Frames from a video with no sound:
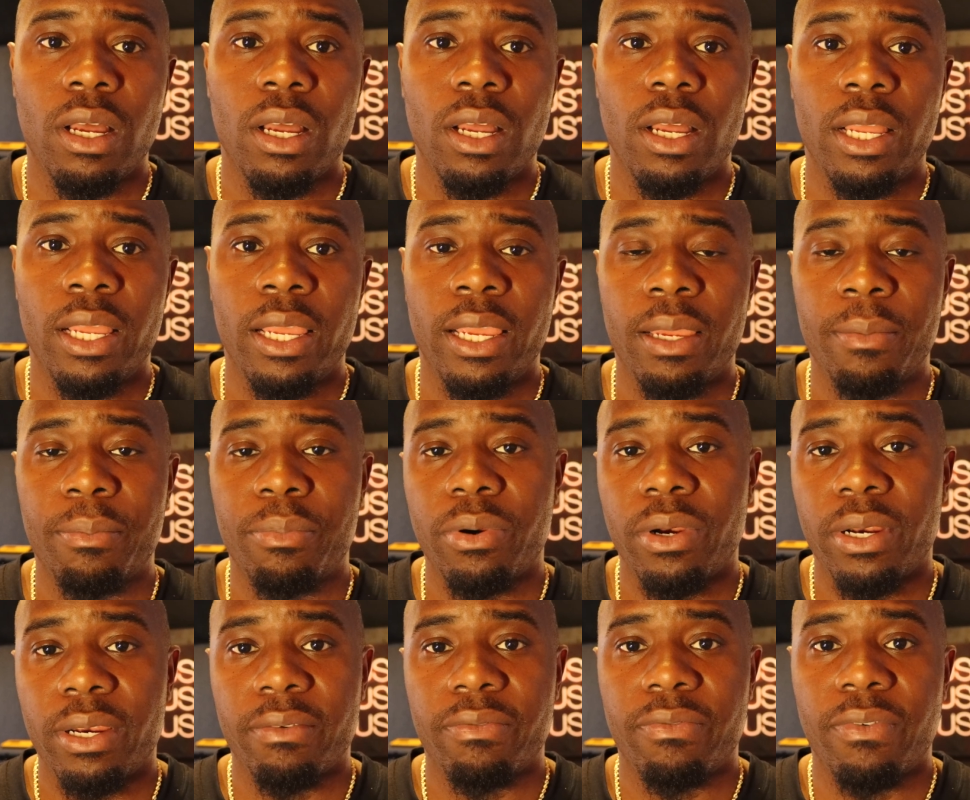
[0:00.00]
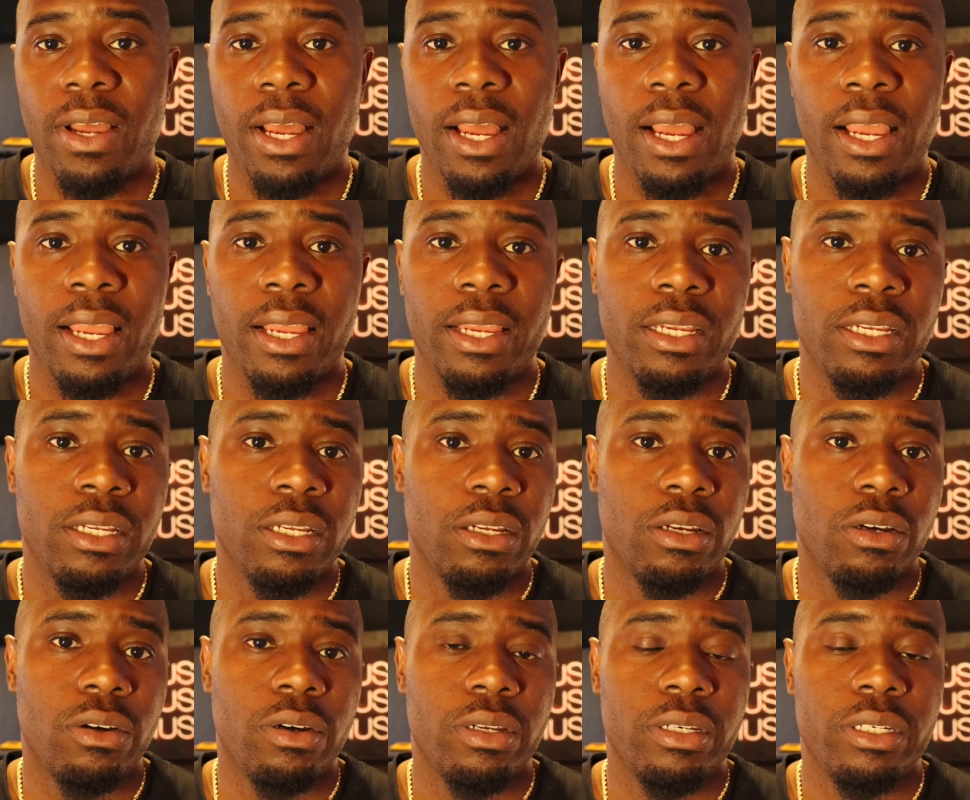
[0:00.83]
and Printify
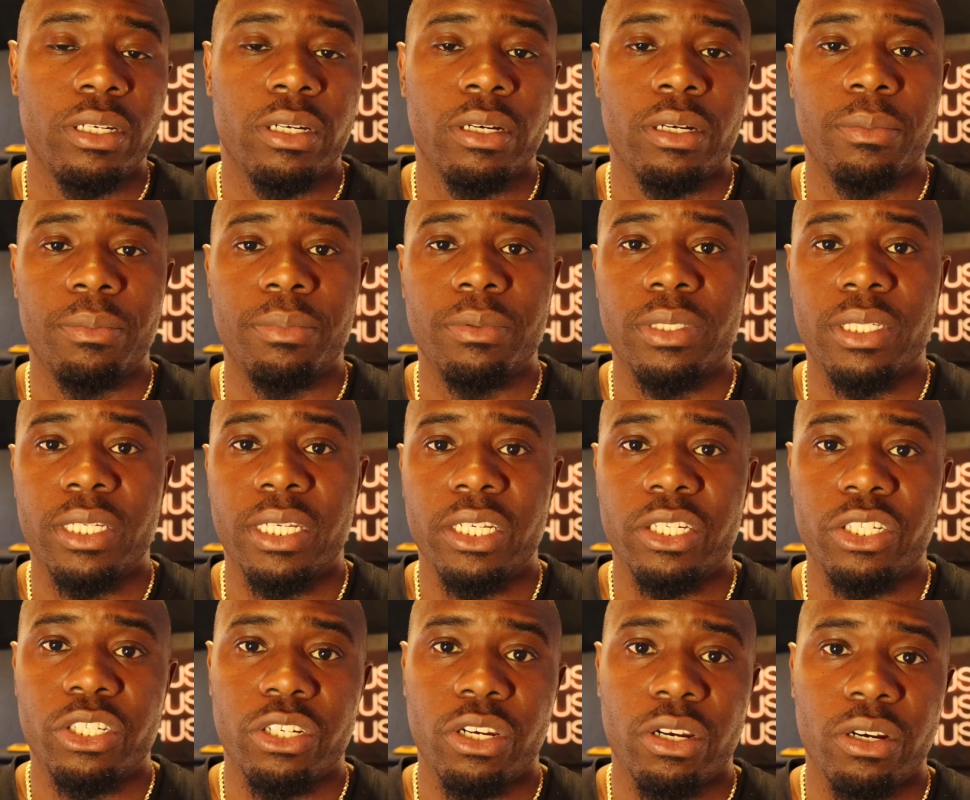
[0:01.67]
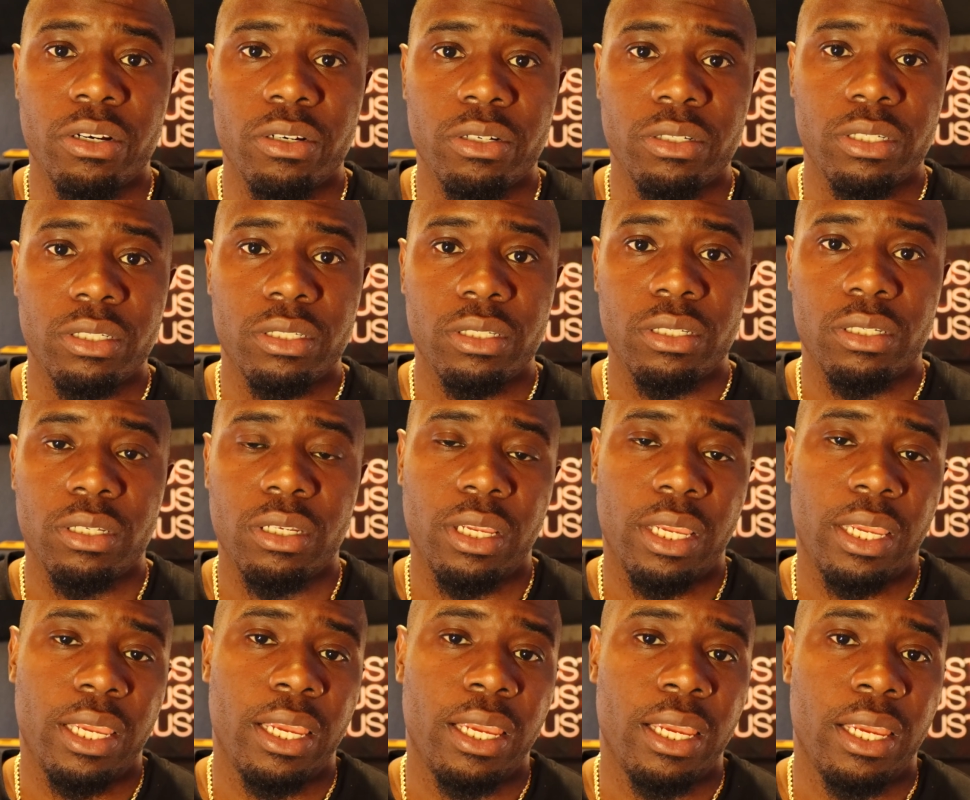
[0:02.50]
on their t-shirt
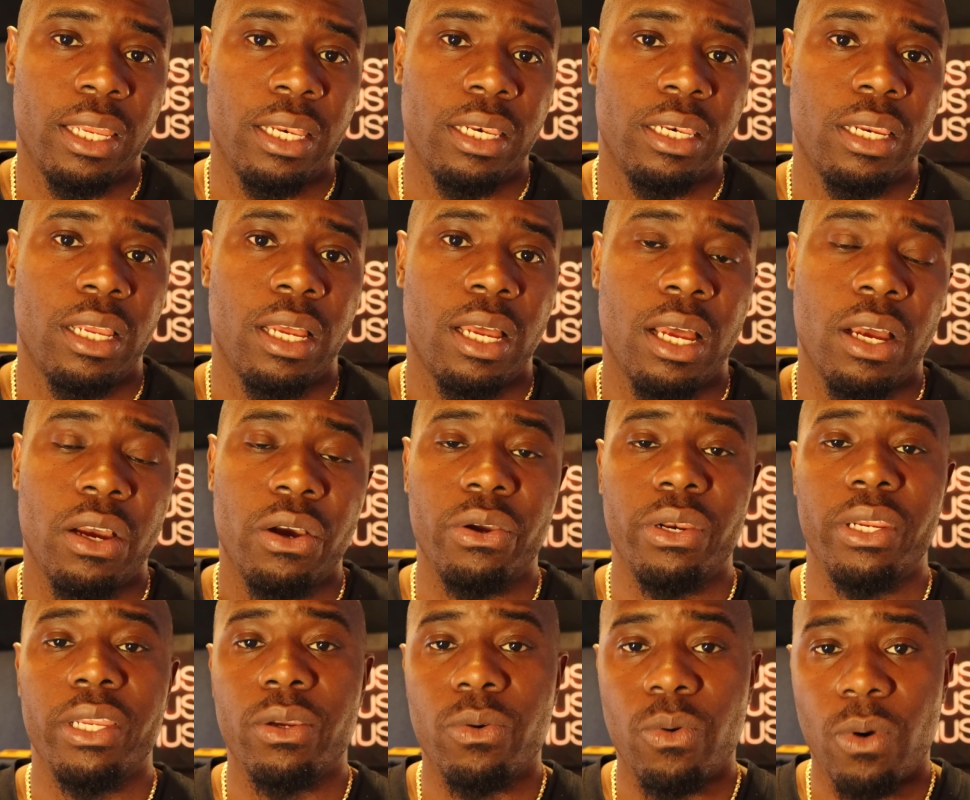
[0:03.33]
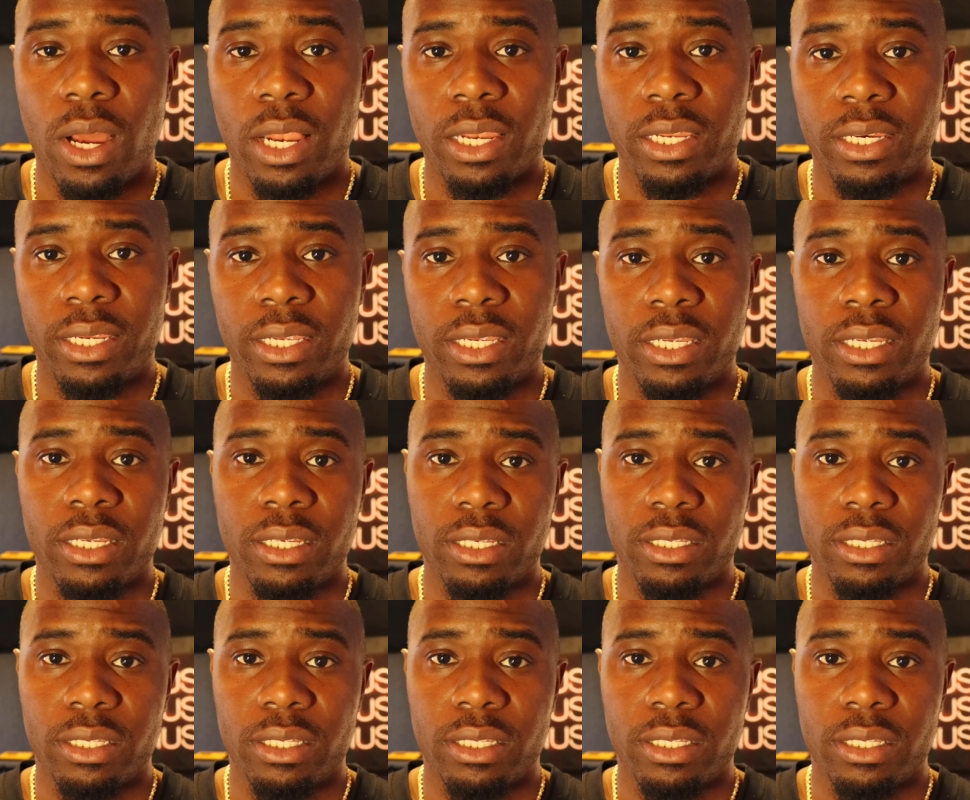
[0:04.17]
and hoodie quality,